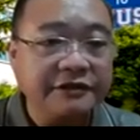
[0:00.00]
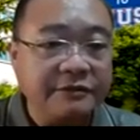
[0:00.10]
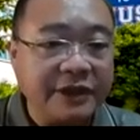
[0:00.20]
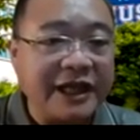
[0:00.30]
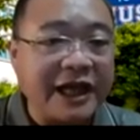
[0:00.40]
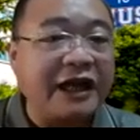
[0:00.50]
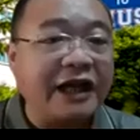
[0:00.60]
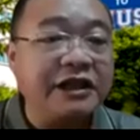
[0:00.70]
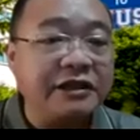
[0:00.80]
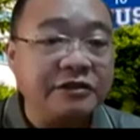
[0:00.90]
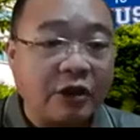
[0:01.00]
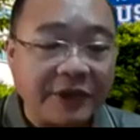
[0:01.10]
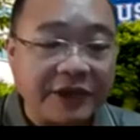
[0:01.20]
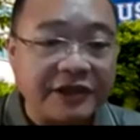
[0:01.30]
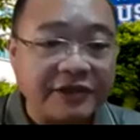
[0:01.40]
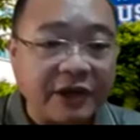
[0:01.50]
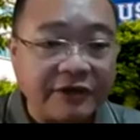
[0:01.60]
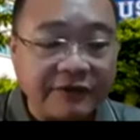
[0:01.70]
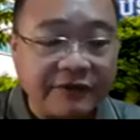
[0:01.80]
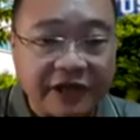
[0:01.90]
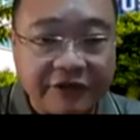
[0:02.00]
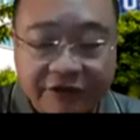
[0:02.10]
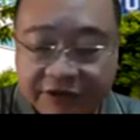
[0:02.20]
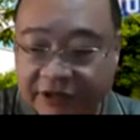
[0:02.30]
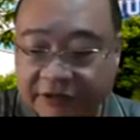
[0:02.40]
But there are other topics as well if you're interested.